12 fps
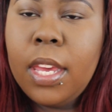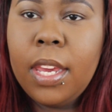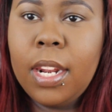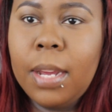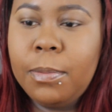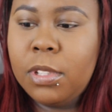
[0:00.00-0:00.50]

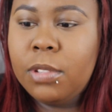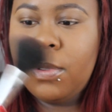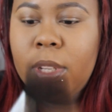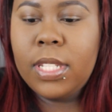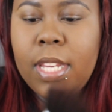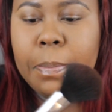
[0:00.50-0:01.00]
And I'm just
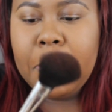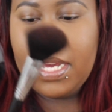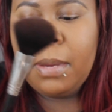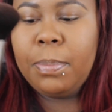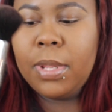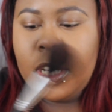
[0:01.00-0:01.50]
going to take
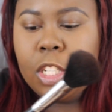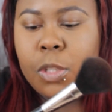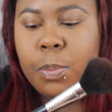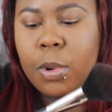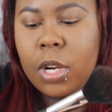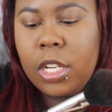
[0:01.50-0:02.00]
my blush
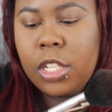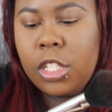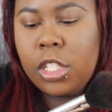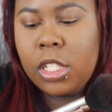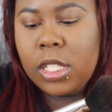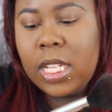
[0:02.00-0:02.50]

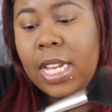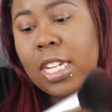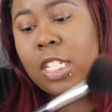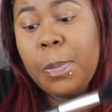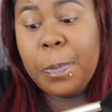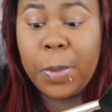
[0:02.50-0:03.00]
brush
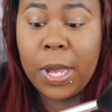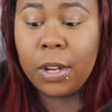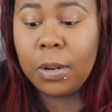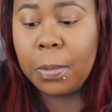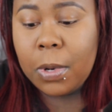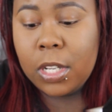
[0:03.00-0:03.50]
slash
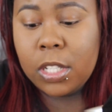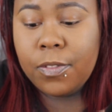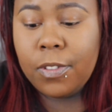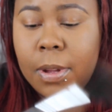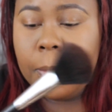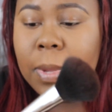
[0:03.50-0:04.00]
powder brush
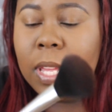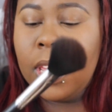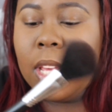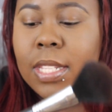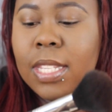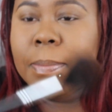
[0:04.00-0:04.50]
from
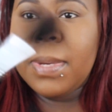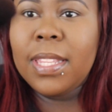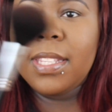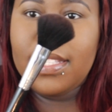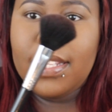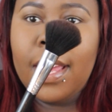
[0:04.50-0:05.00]
Sigma.
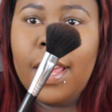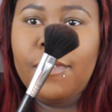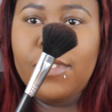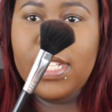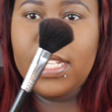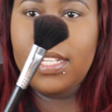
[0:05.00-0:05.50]
This is the
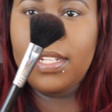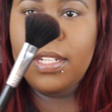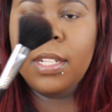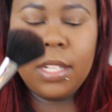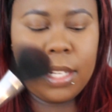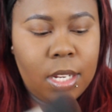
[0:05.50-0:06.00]

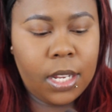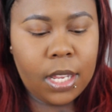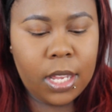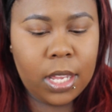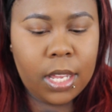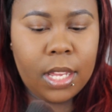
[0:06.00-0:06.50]
F10.
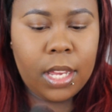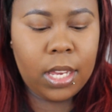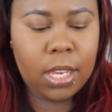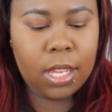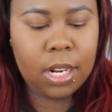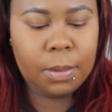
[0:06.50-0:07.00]

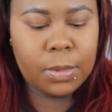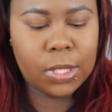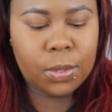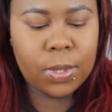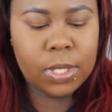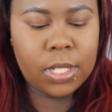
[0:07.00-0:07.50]
And I'm
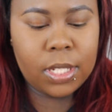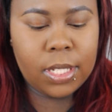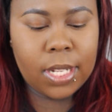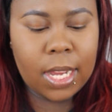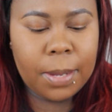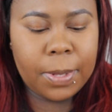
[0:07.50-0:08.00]
just going to
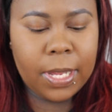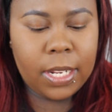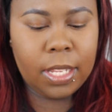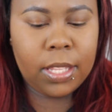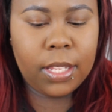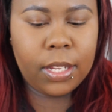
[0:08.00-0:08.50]
dab
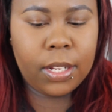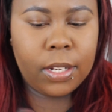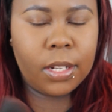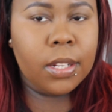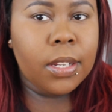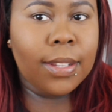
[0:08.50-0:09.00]
that in
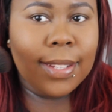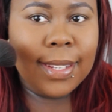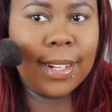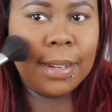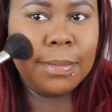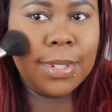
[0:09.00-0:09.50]
there.
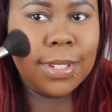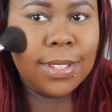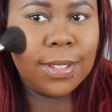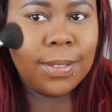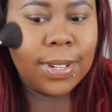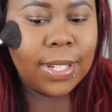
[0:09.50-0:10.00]
And I'm
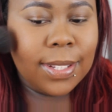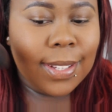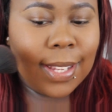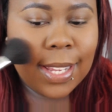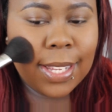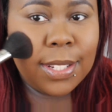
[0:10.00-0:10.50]
just
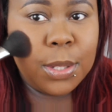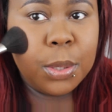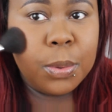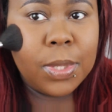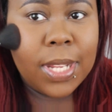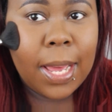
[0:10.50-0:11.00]
going
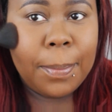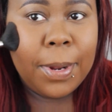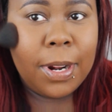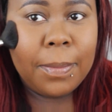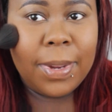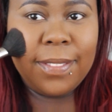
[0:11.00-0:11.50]
to tap
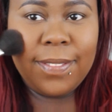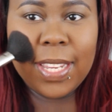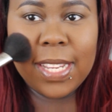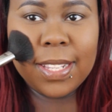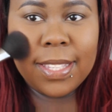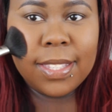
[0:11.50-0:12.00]
it on my
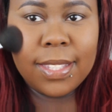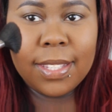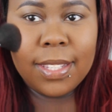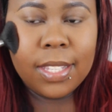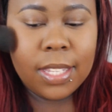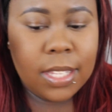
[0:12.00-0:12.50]
face.